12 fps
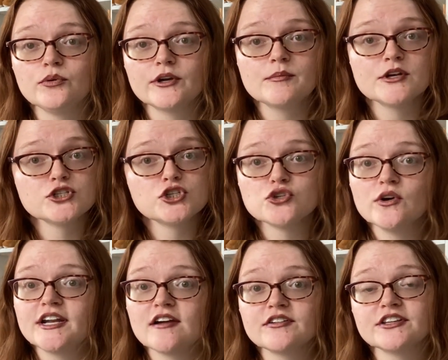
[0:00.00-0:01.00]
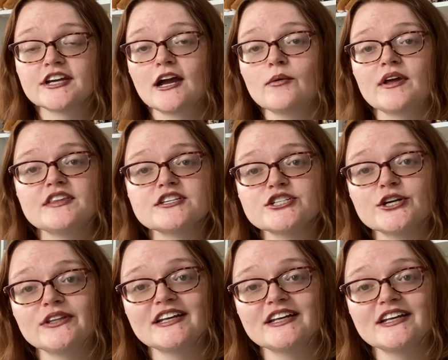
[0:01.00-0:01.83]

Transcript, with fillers: pretty much enjoyed everything I read this year.